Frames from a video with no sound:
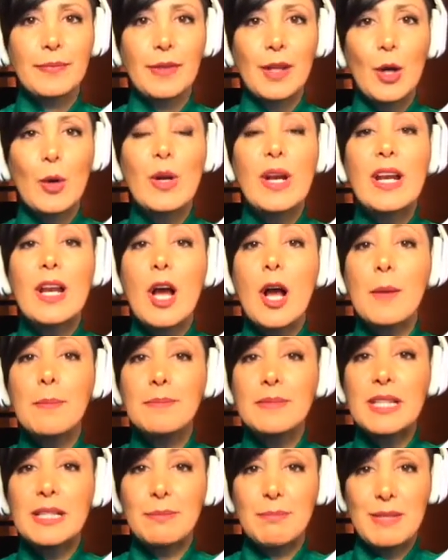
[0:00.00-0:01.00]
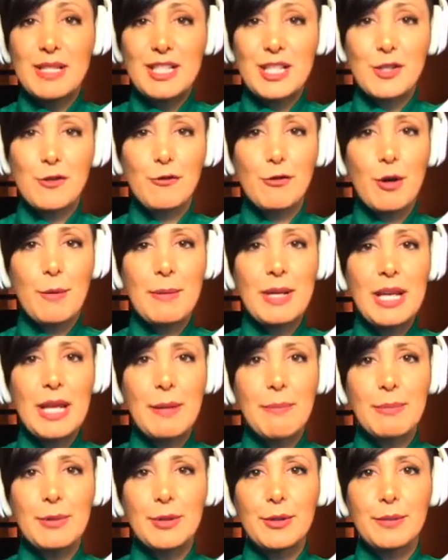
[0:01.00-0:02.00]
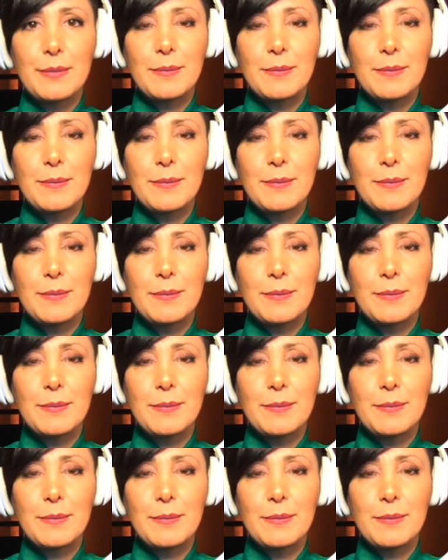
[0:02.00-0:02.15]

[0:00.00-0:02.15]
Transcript: or an update message from a neighbor.